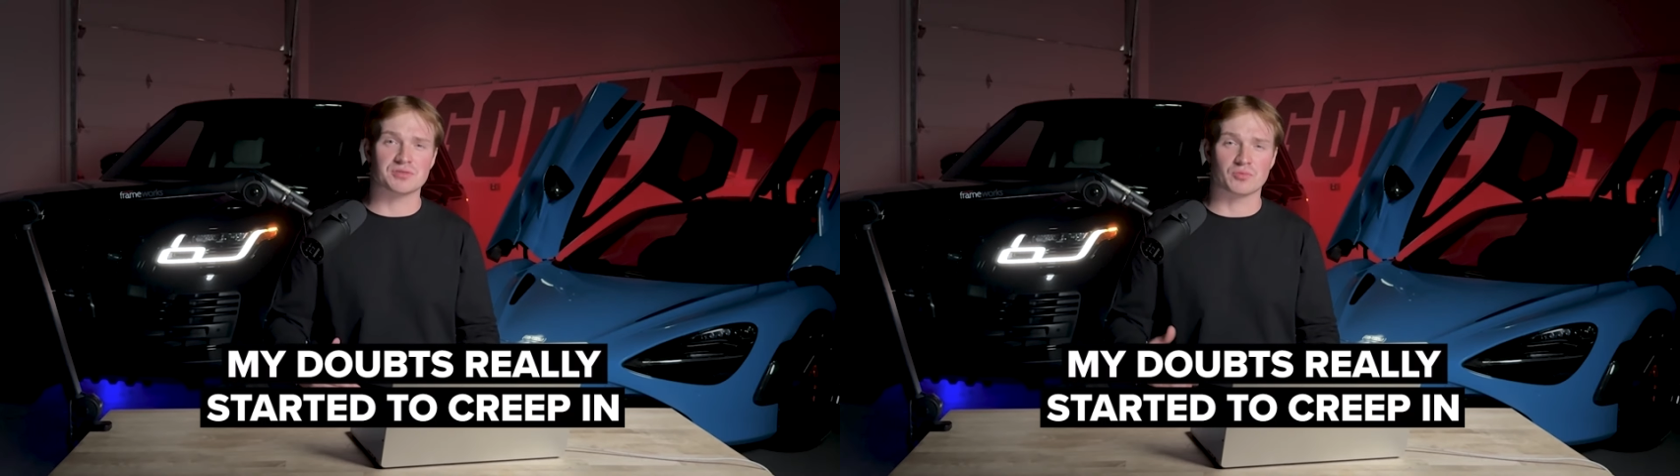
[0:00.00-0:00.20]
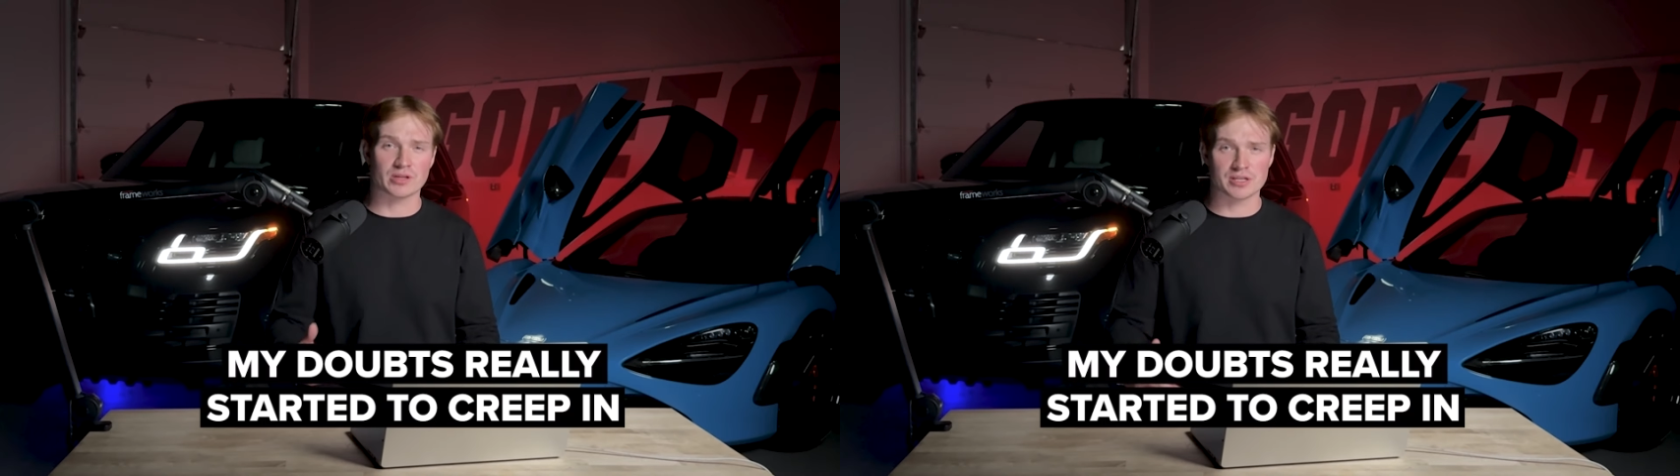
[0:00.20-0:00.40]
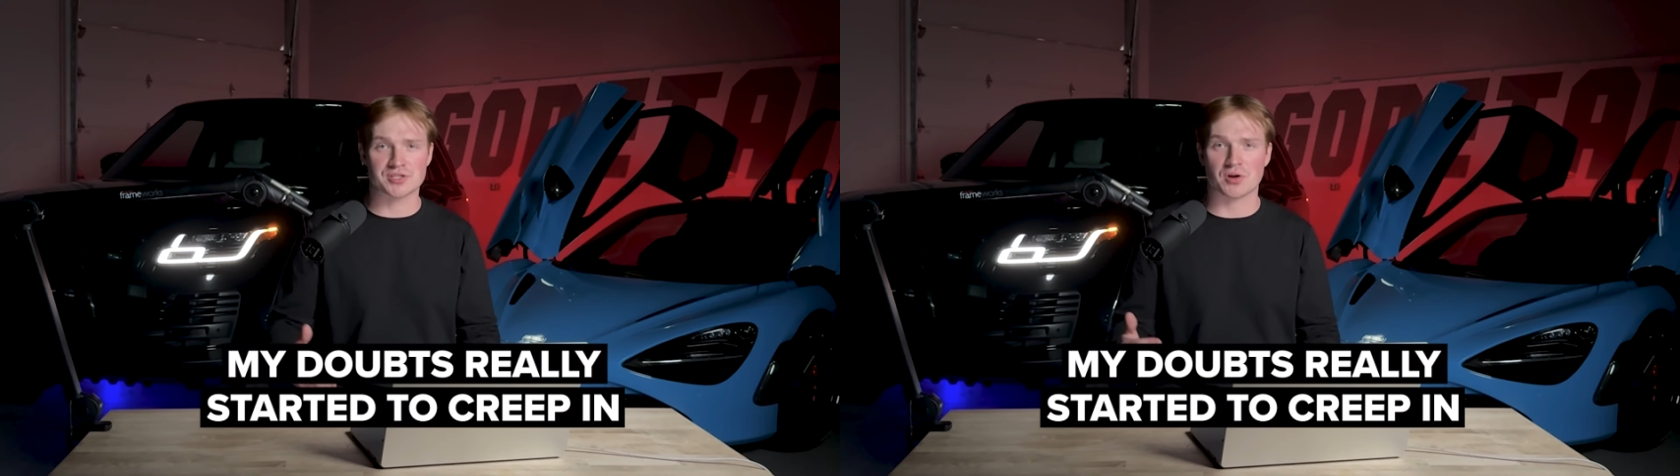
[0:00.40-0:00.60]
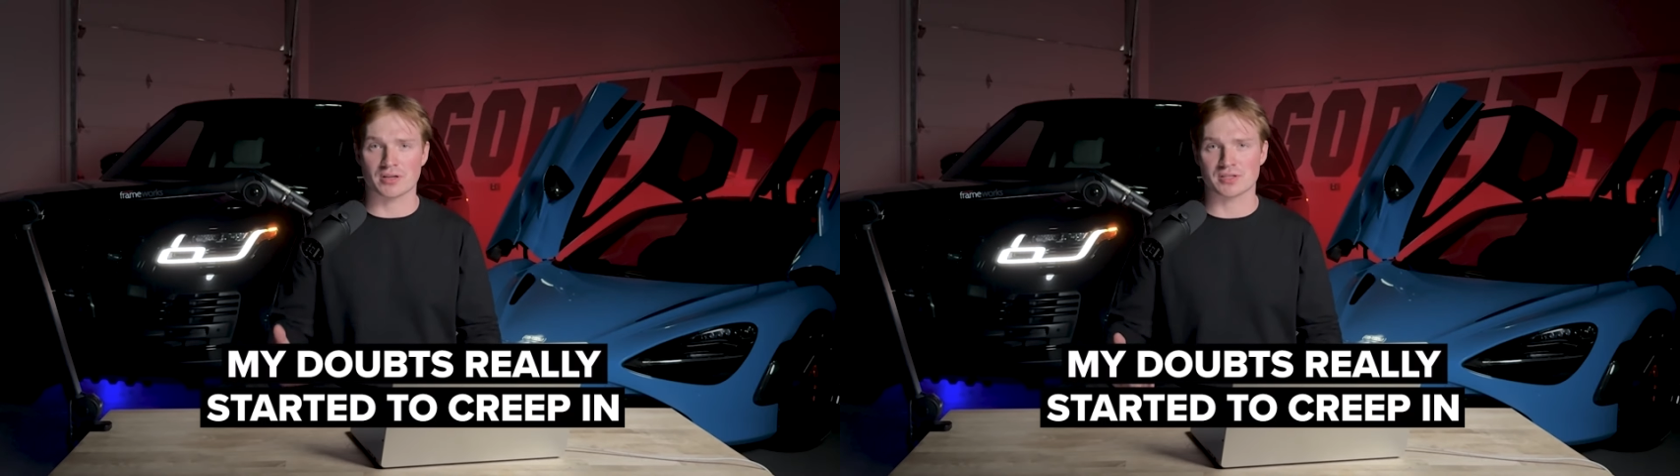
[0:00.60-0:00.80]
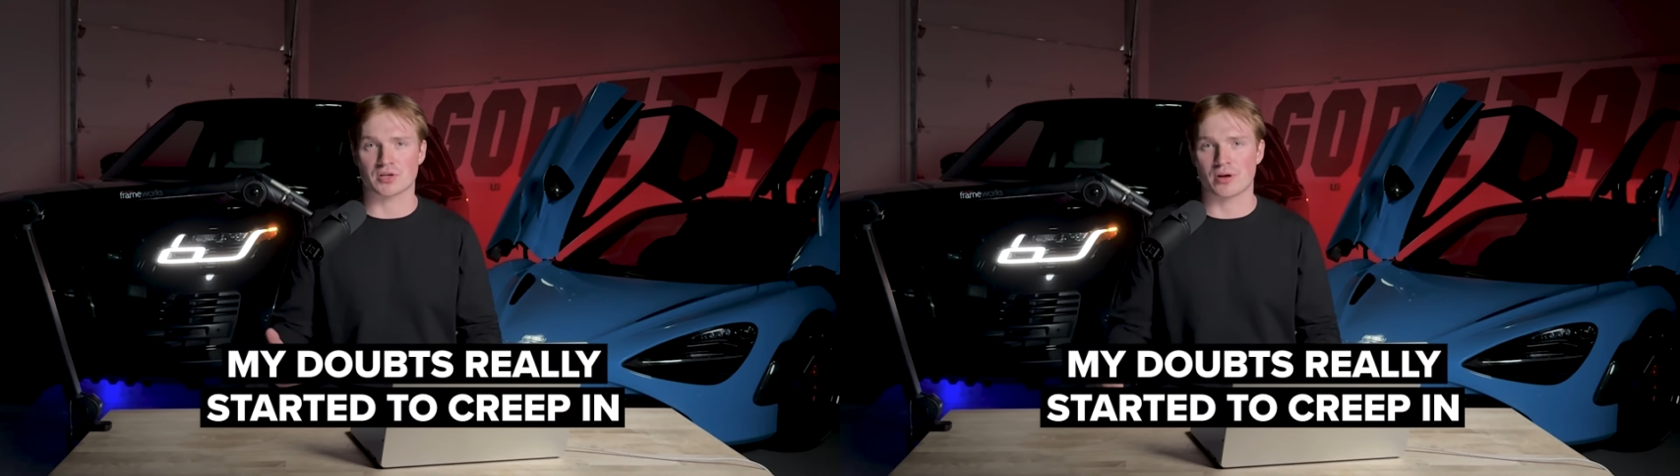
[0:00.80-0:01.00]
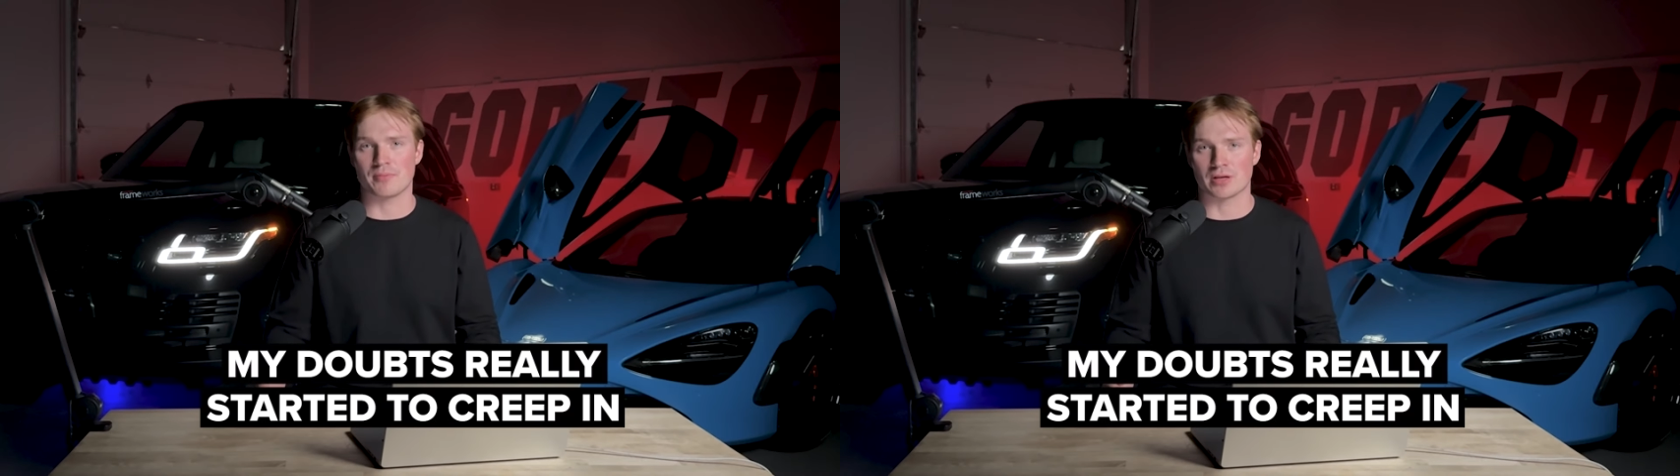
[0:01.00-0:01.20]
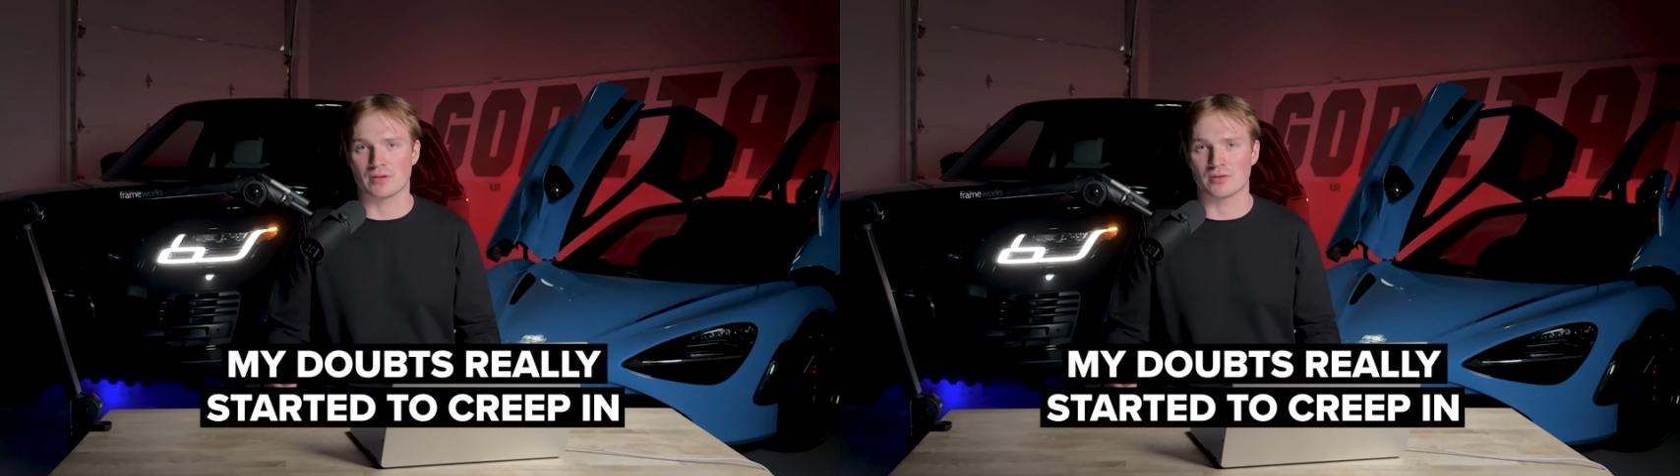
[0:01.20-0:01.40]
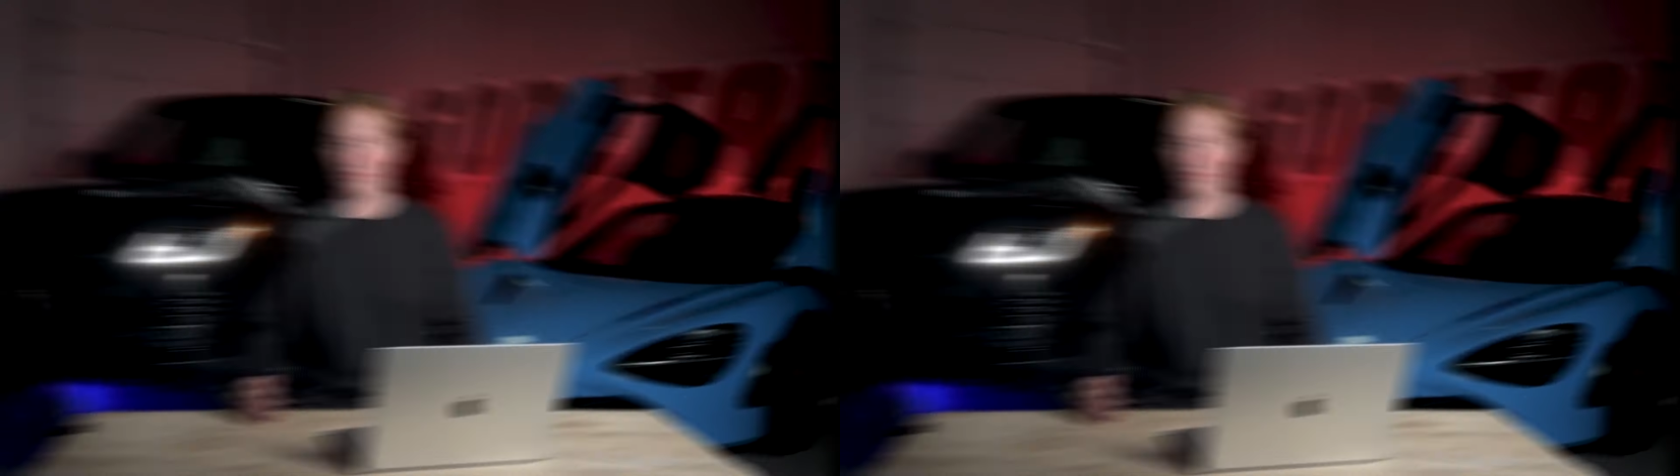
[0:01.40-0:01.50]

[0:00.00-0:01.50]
really started to creep in.